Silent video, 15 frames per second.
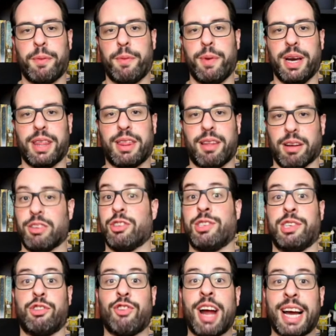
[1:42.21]
with
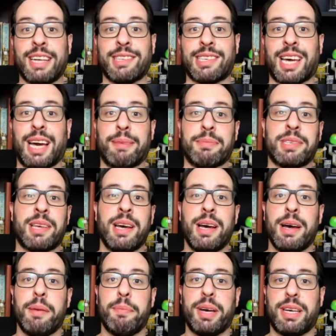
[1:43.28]
Dungeons and Dragons games
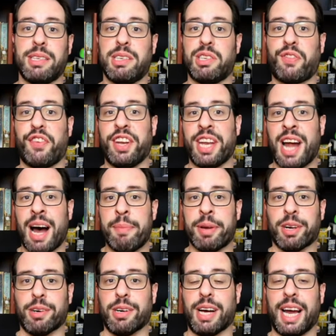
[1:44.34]
because he's
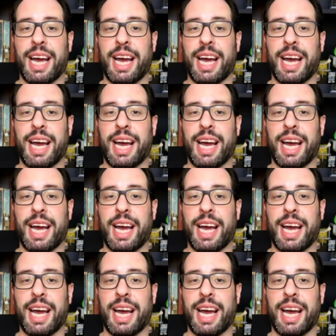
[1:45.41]
phenomenal.